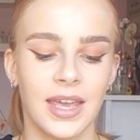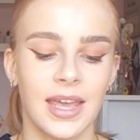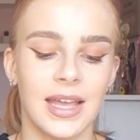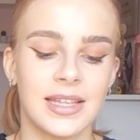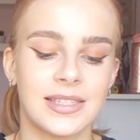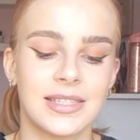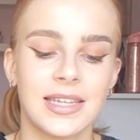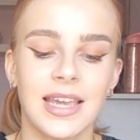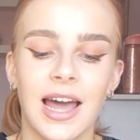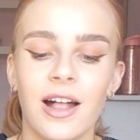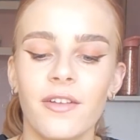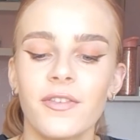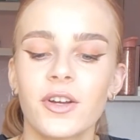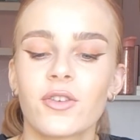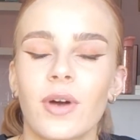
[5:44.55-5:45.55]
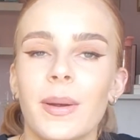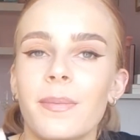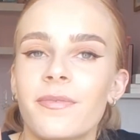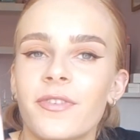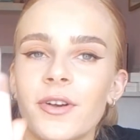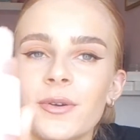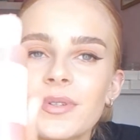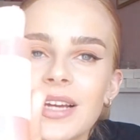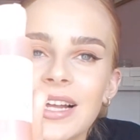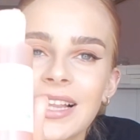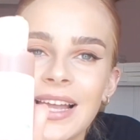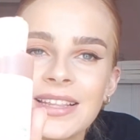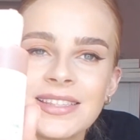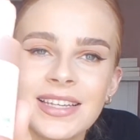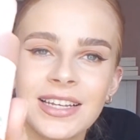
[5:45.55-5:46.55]
It's the Alpha Grapefruit
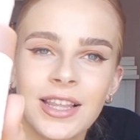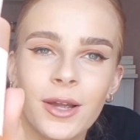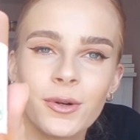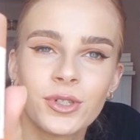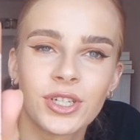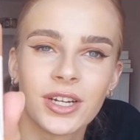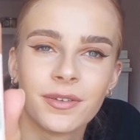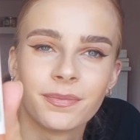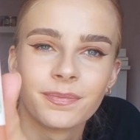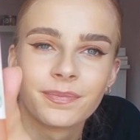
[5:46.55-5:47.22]
Cleansing Lotion.